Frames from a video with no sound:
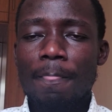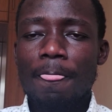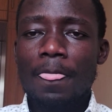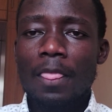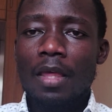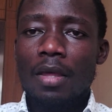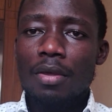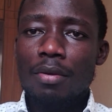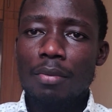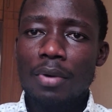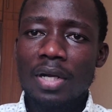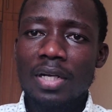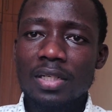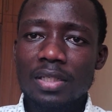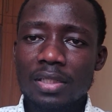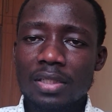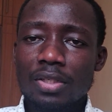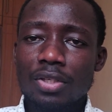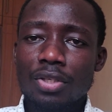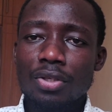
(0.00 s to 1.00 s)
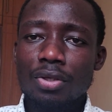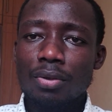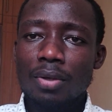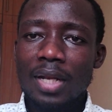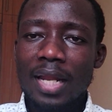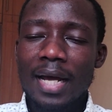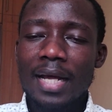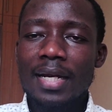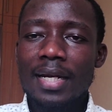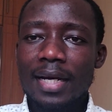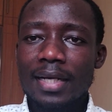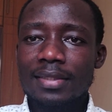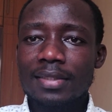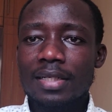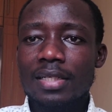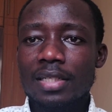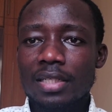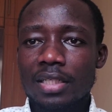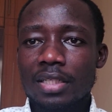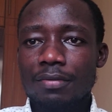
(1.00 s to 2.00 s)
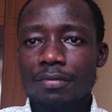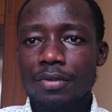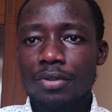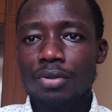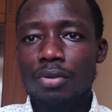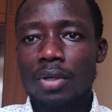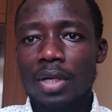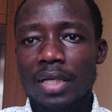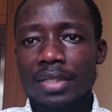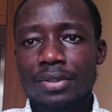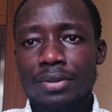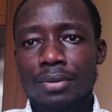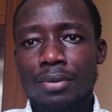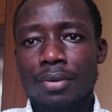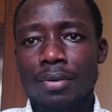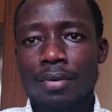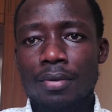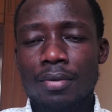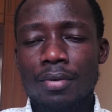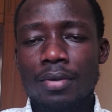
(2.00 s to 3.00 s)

one, you learn as an individual as you grow.